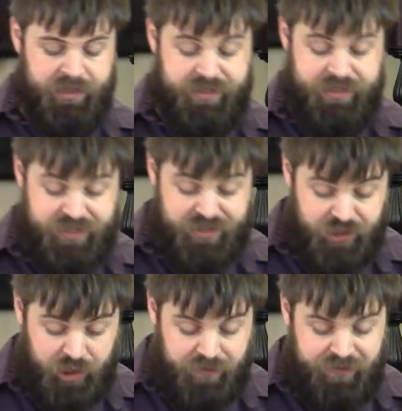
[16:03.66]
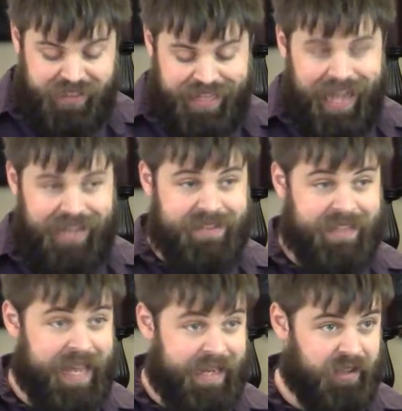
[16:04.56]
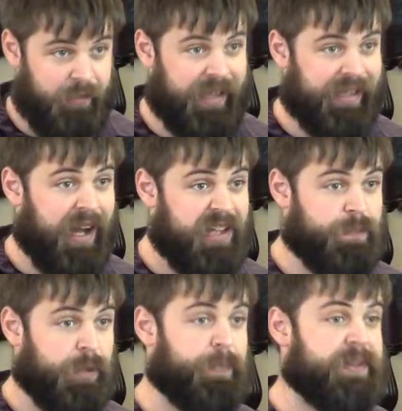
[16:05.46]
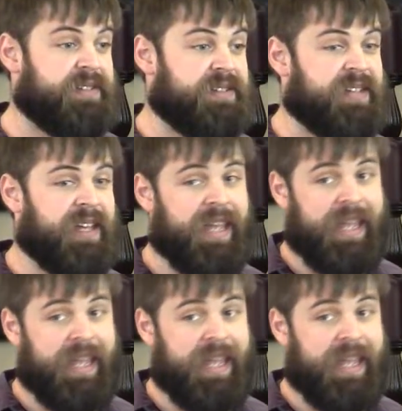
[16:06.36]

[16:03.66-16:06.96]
to serve God's kingdom and God's purposes